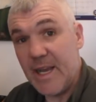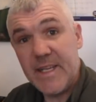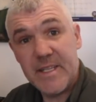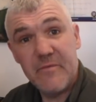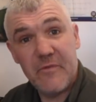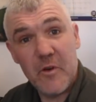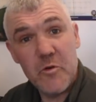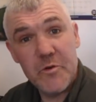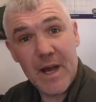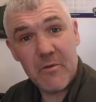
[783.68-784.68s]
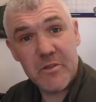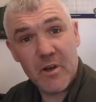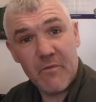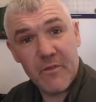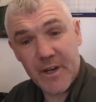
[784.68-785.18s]
eating food out
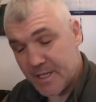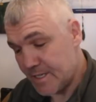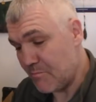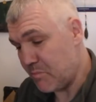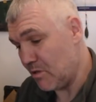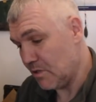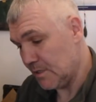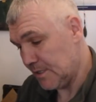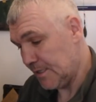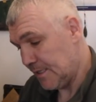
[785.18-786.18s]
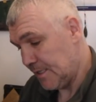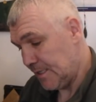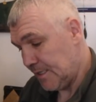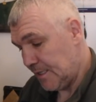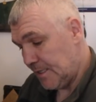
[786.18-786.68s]
of, for example.
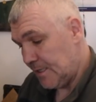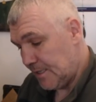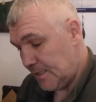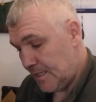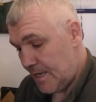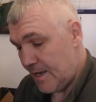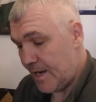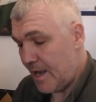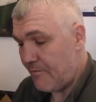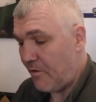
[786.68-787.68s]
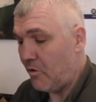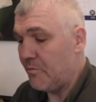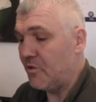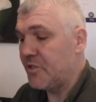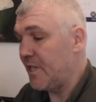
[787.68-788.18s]
Again,
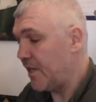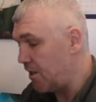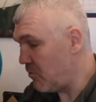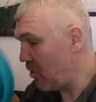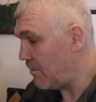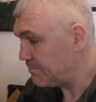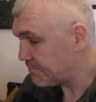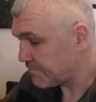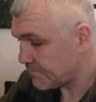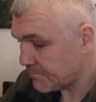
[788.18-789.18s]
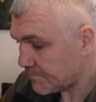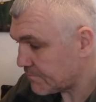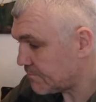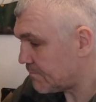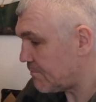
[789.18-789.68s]
foldable silicone one.
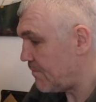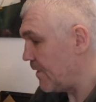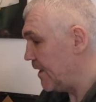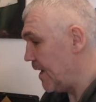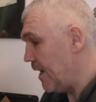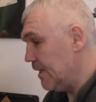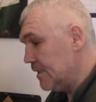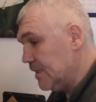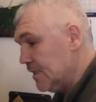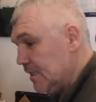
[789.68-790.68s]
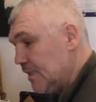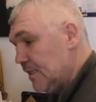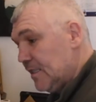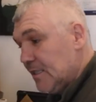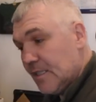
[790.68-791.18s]
Yeah,
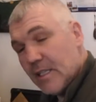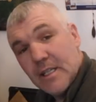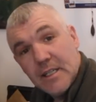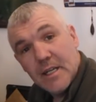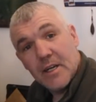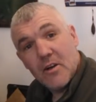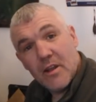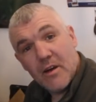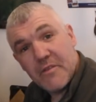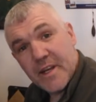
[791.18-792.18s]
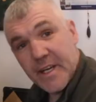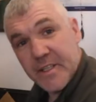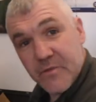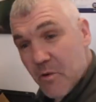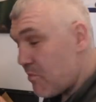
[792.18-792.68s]
I got that off the
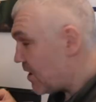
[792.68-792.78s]
kids for a